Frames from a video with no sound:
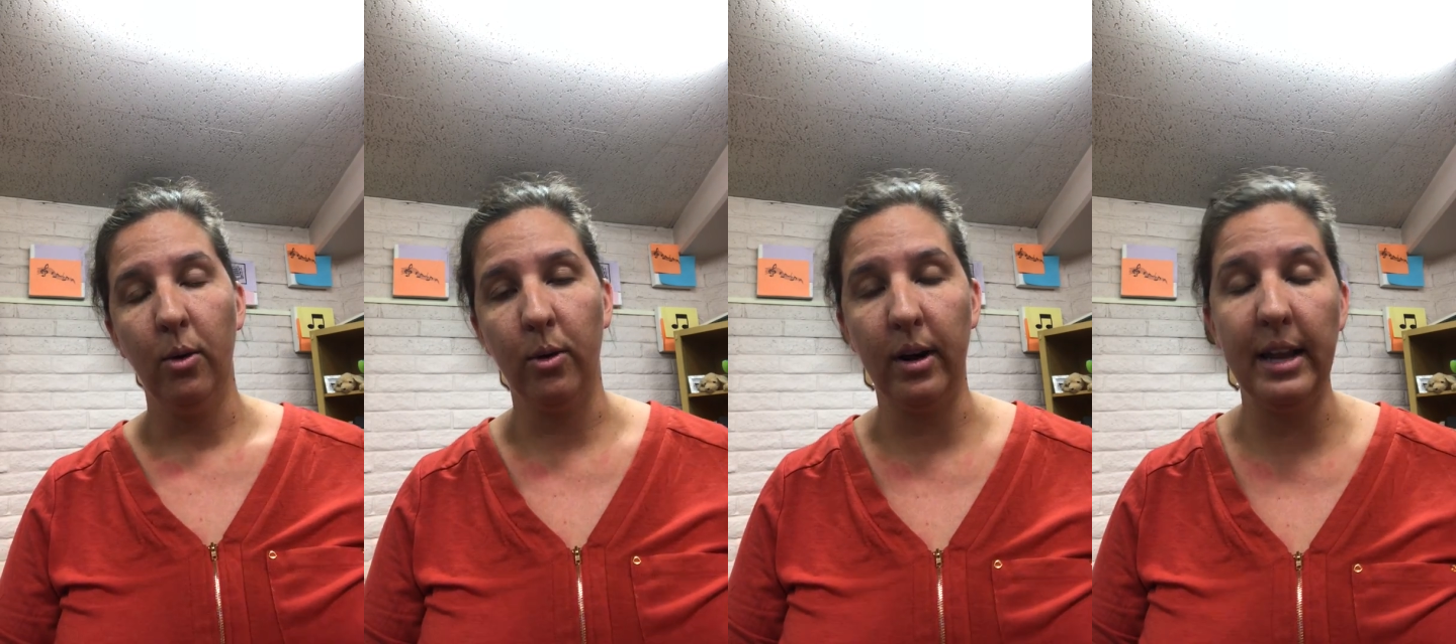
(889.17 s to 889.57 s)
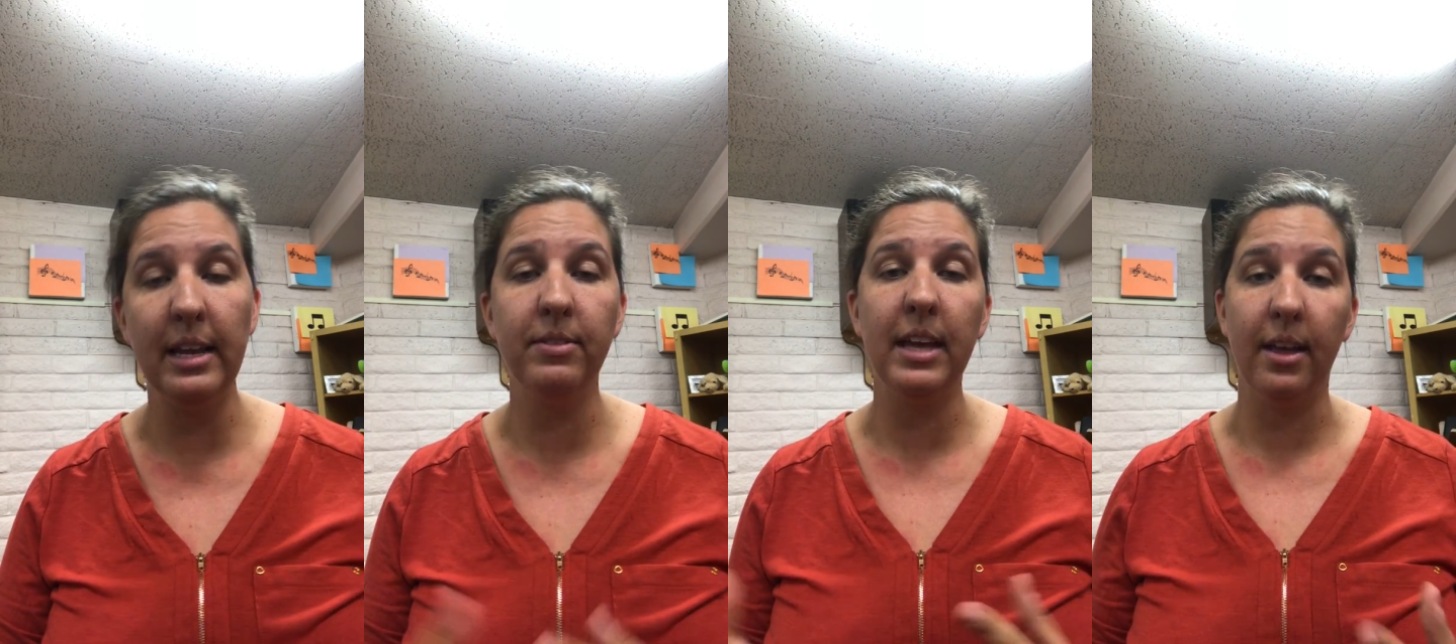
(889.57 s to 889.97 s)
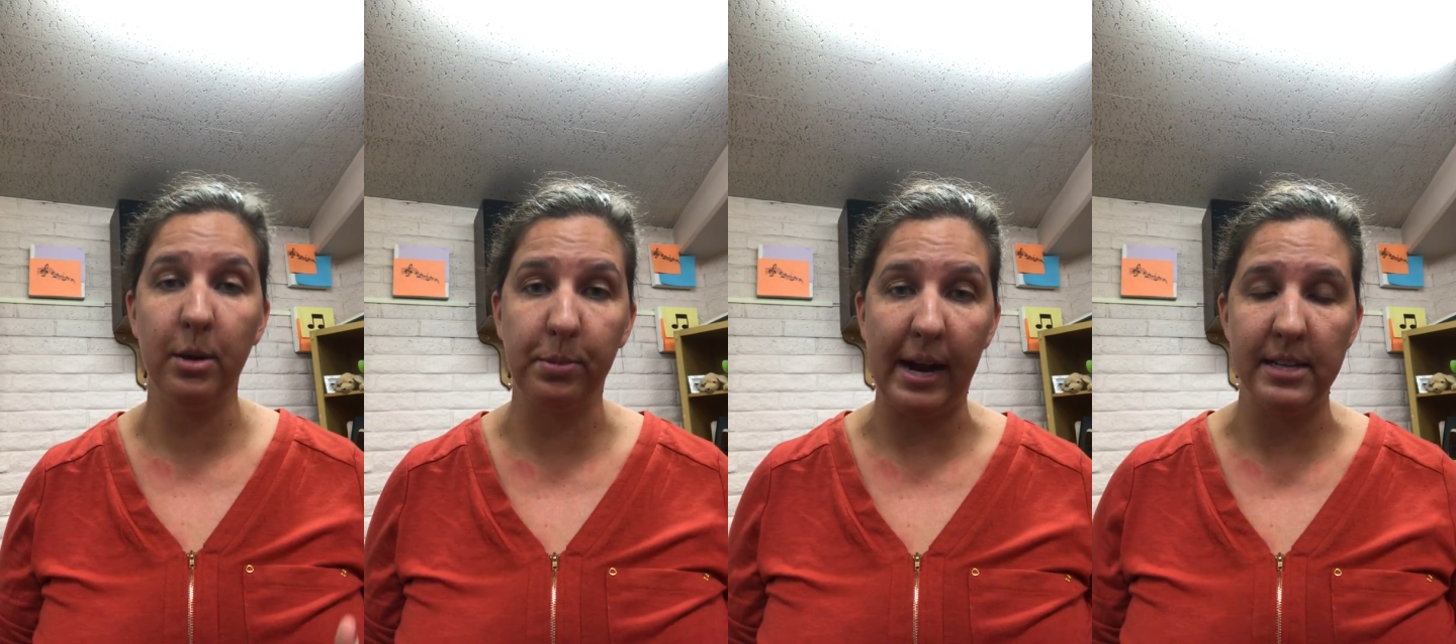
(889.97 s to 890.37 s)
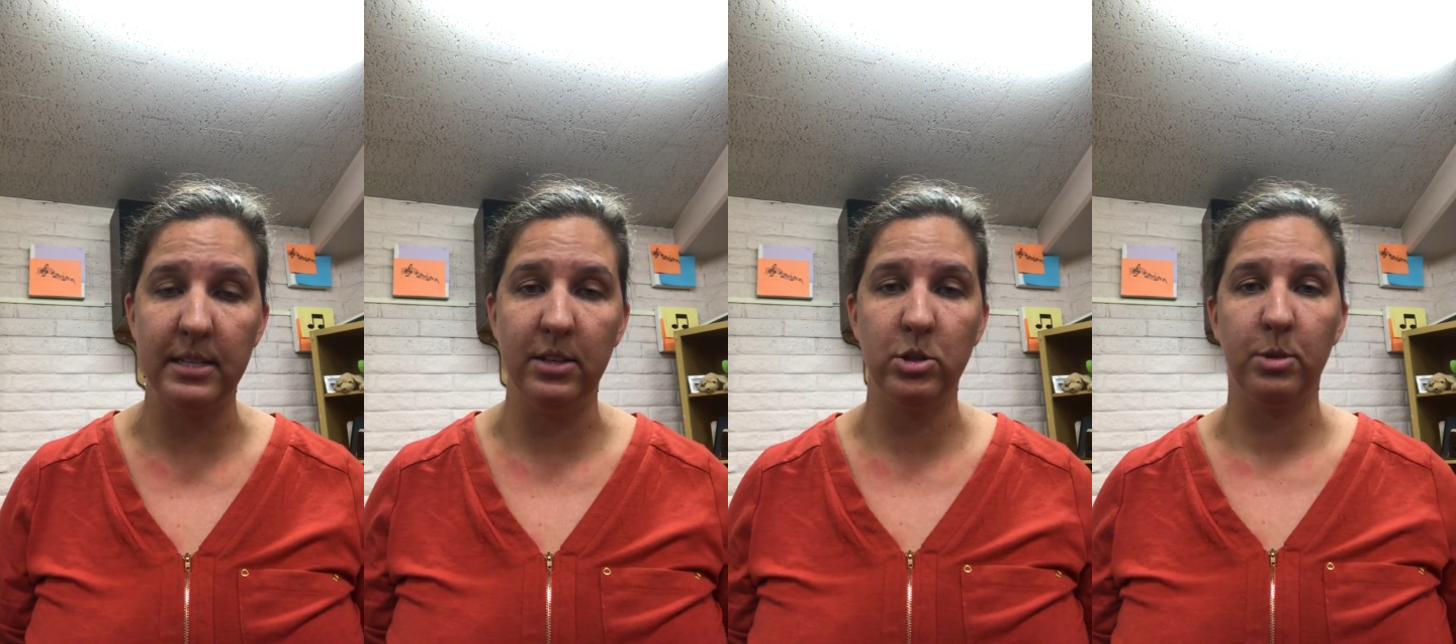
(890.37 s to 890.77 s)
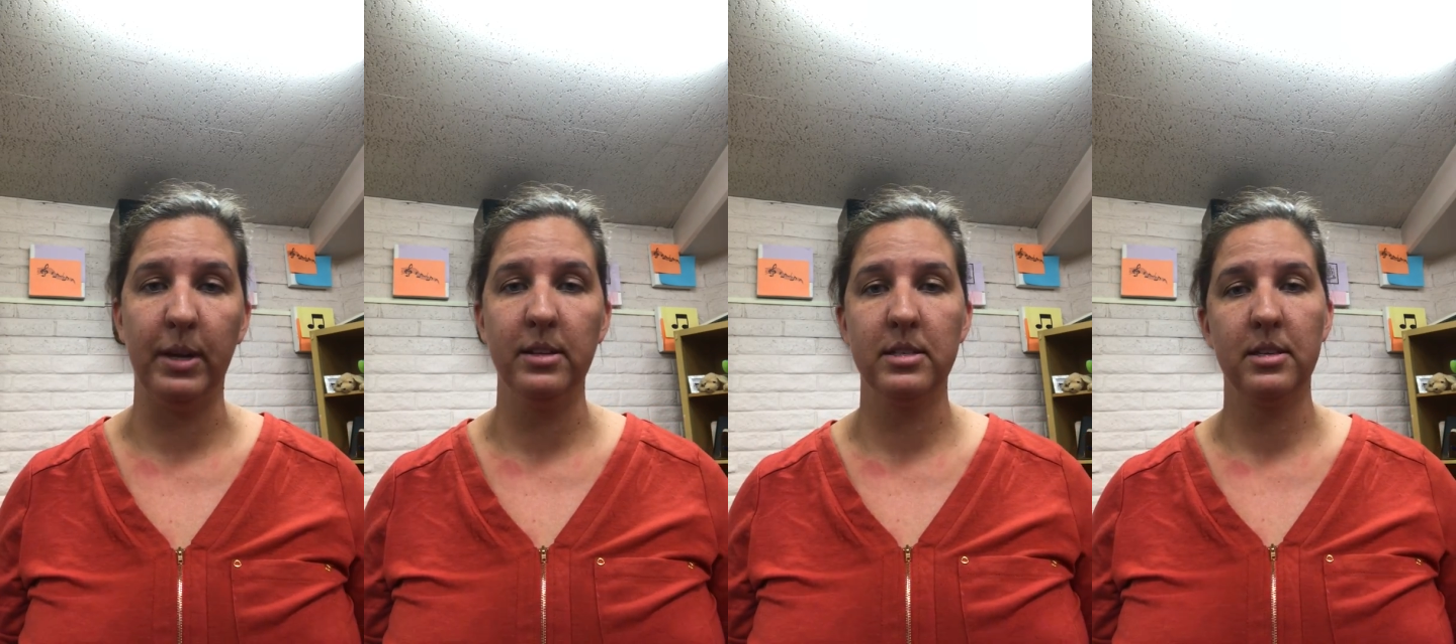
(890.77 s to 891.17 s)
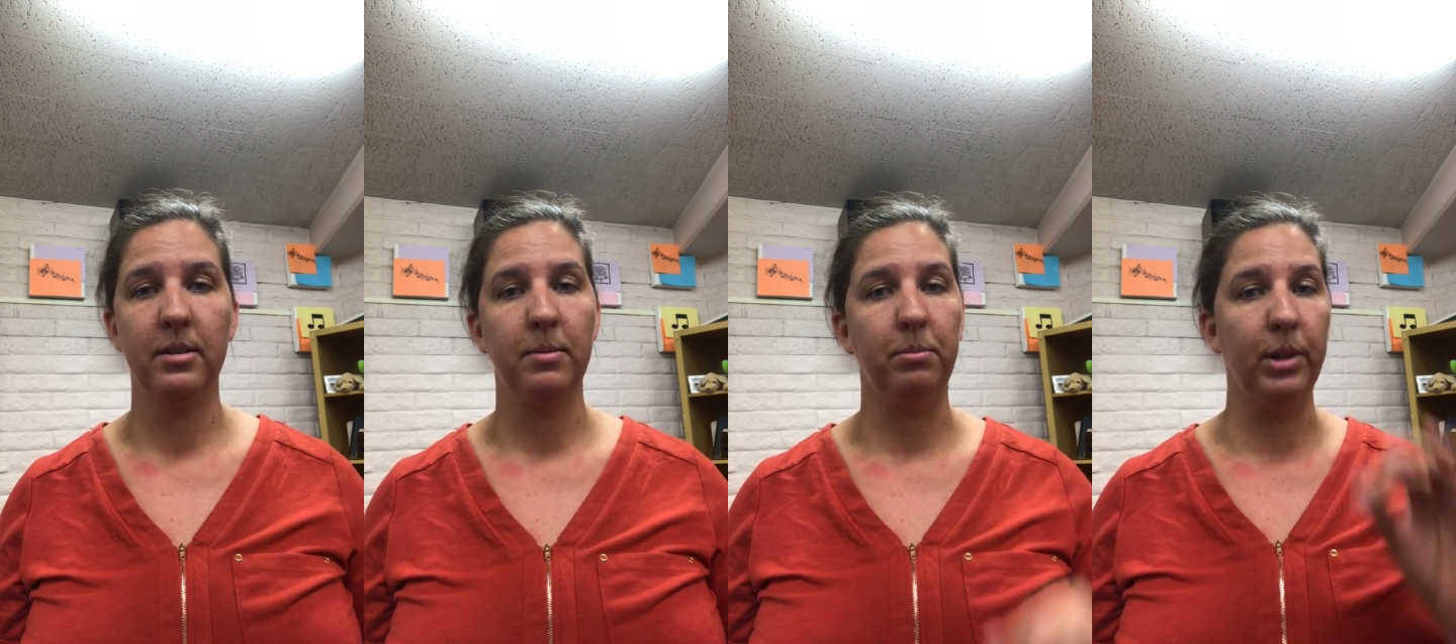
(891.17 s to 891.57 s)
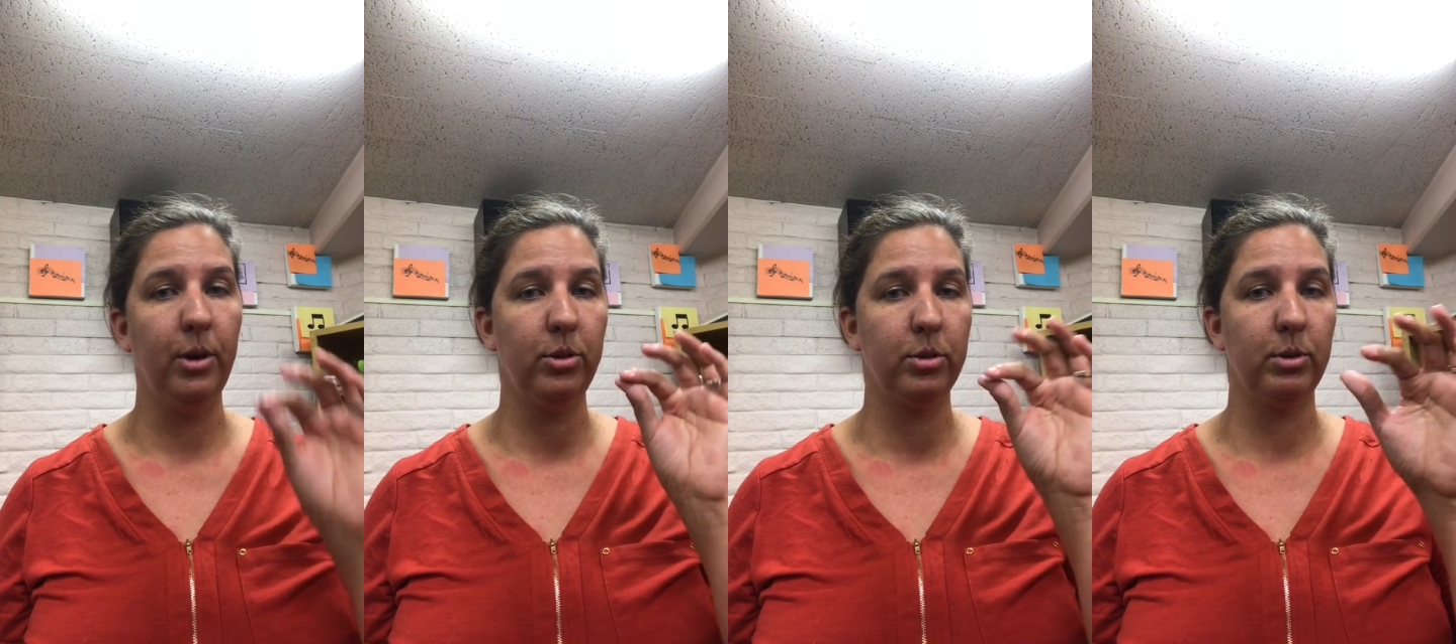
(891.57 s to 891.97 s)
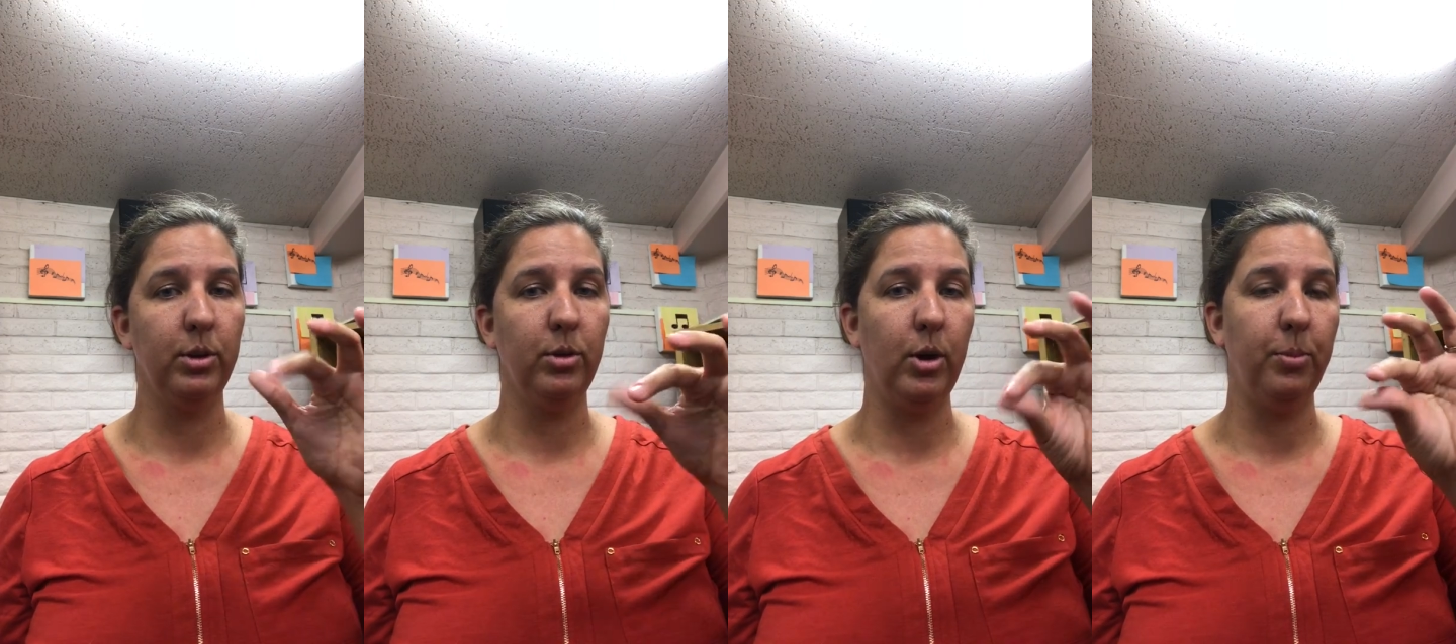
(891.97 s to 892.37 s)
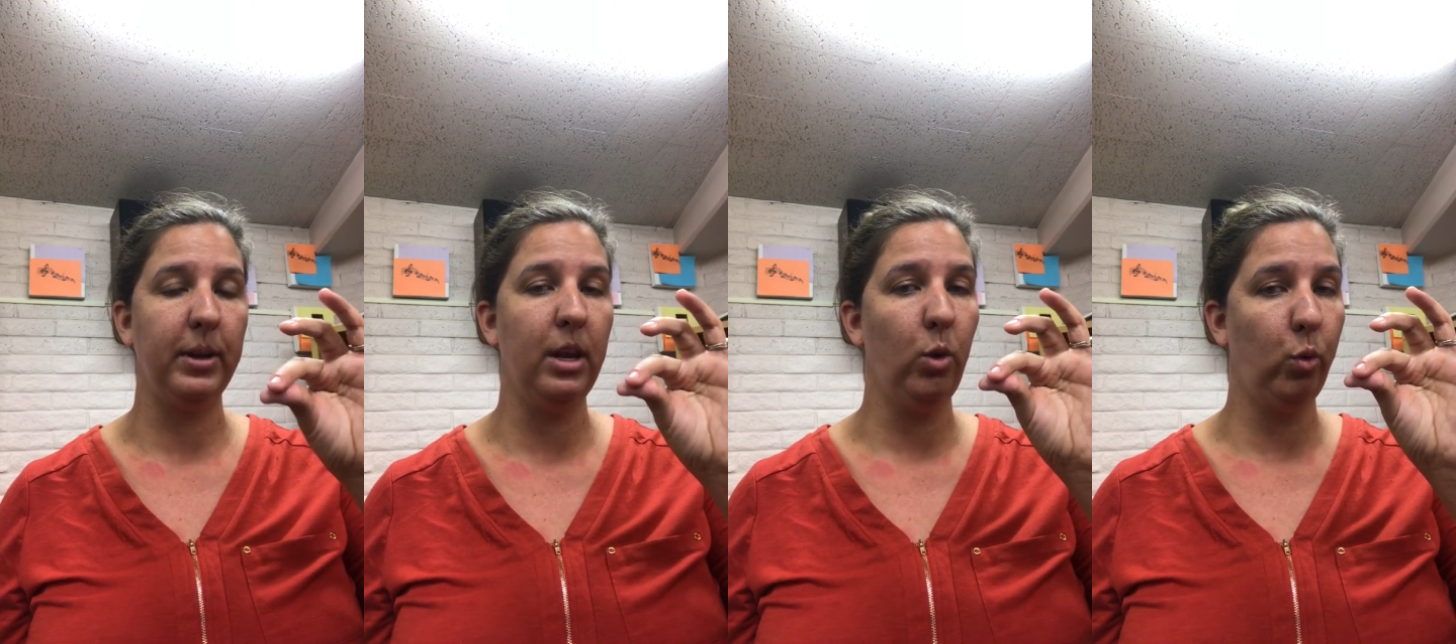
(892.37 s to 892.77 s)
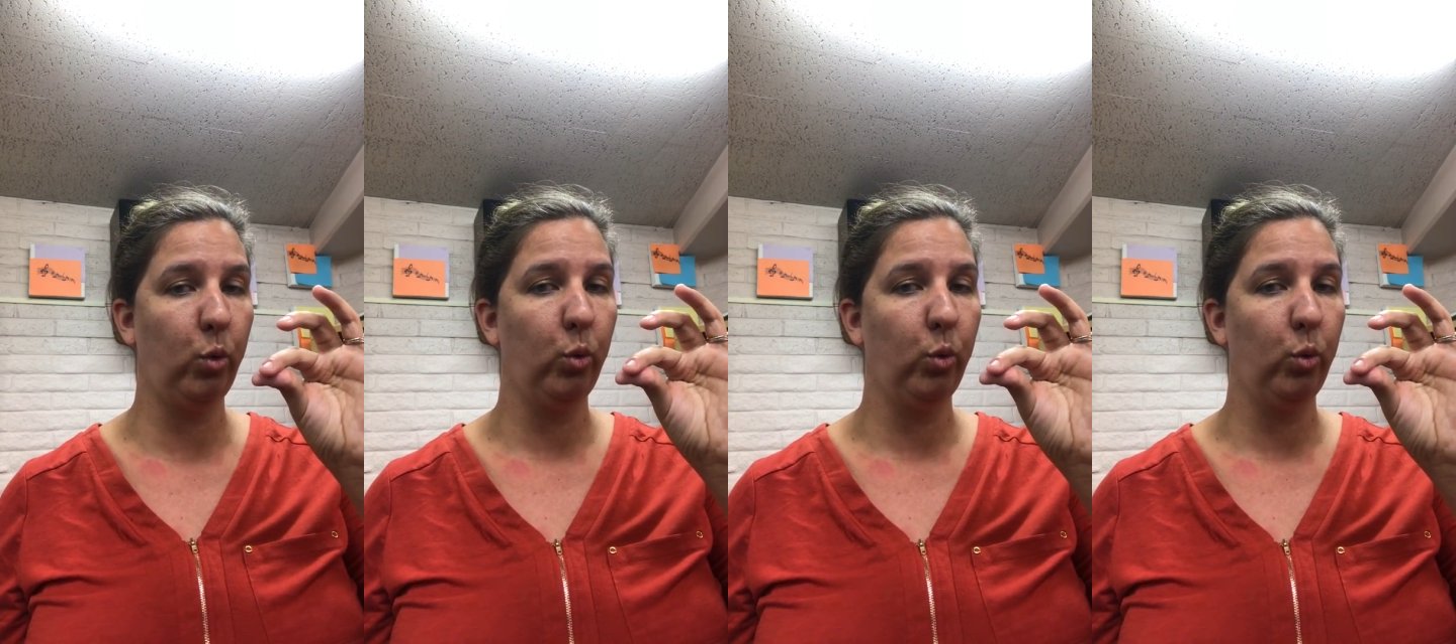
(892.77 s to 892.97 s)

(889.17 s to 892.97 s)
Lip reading: or any of the other brass instruments. Blow through, open it,